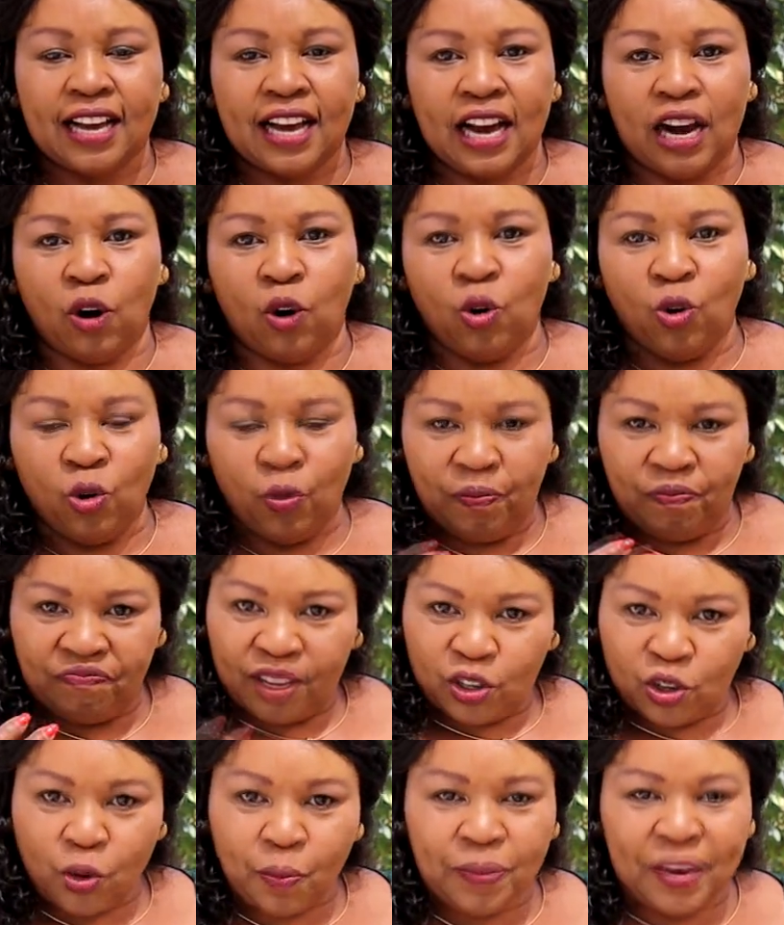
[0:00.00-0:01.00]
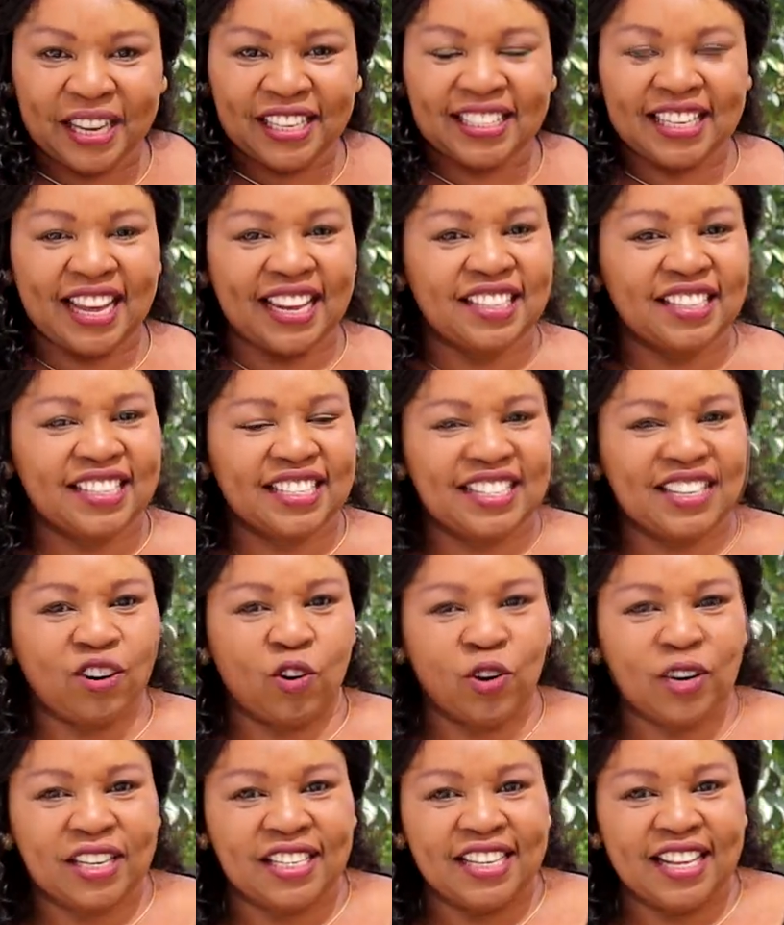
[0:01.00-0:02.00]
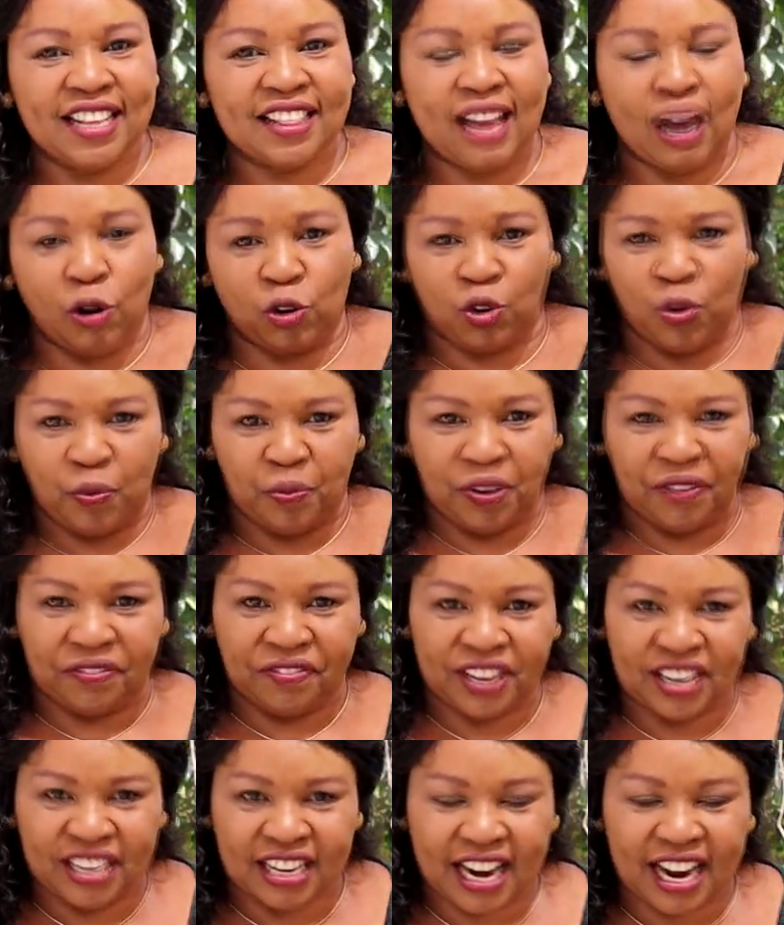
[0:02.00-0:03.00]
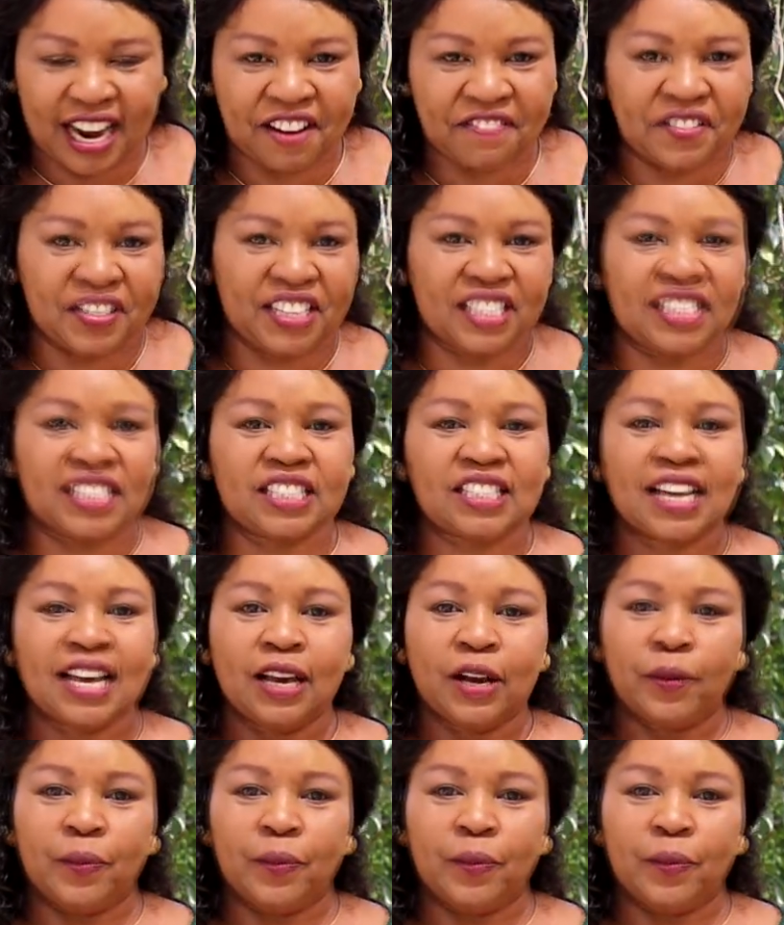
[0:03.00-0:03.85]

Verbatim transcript: how to maintain strong teeth, how to prevent cavities.